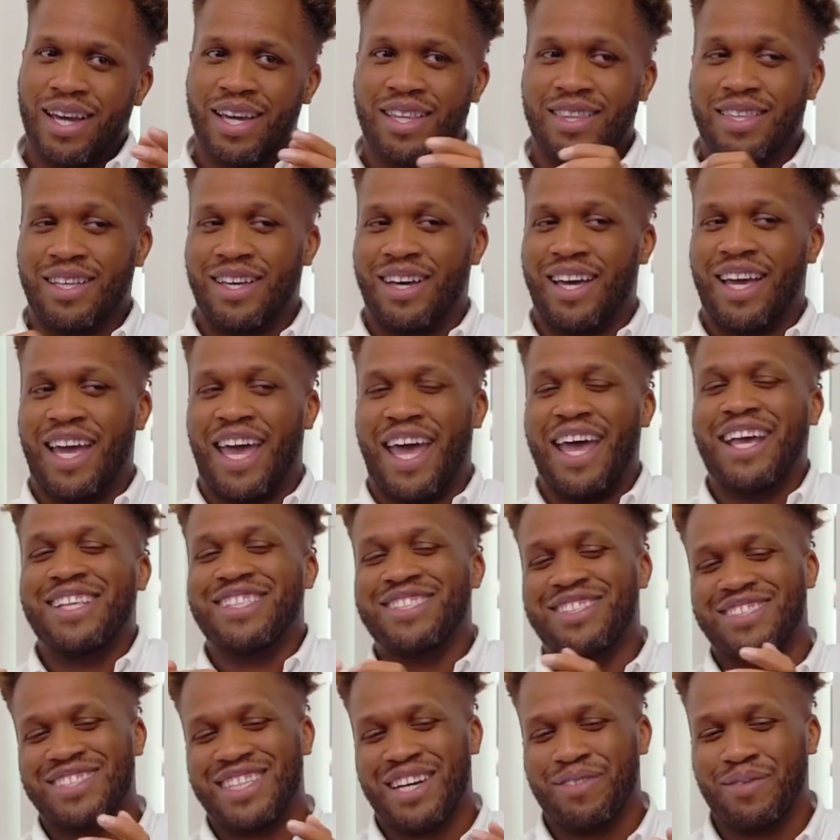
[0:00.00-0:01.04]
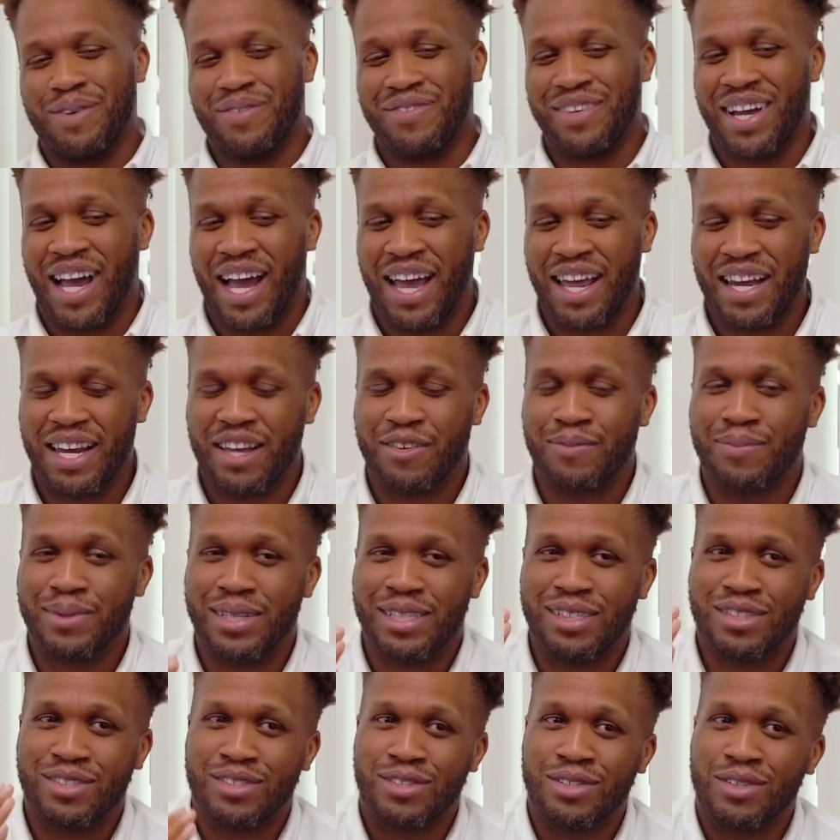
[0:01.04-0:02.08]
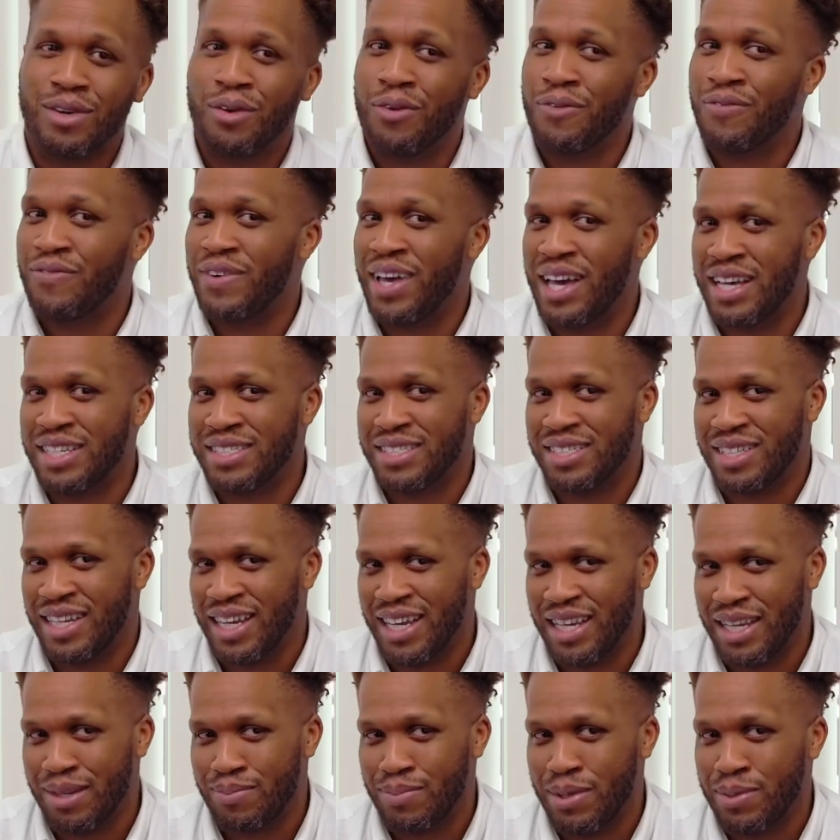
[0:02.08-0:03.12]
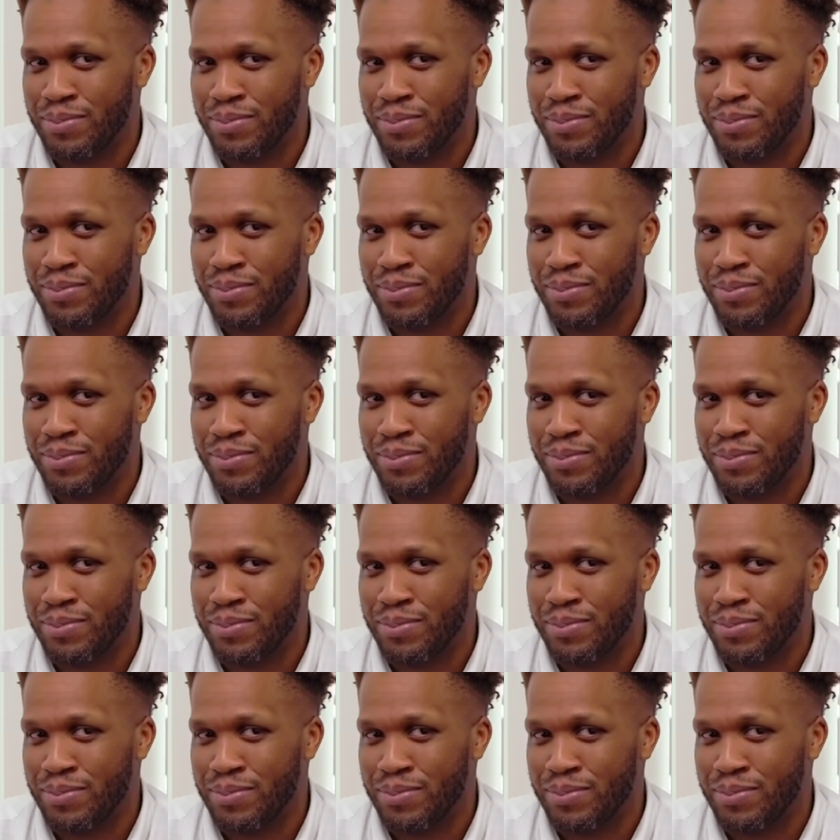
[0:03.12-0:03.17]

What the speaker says: And the answers that we've gotten have been so fascinating.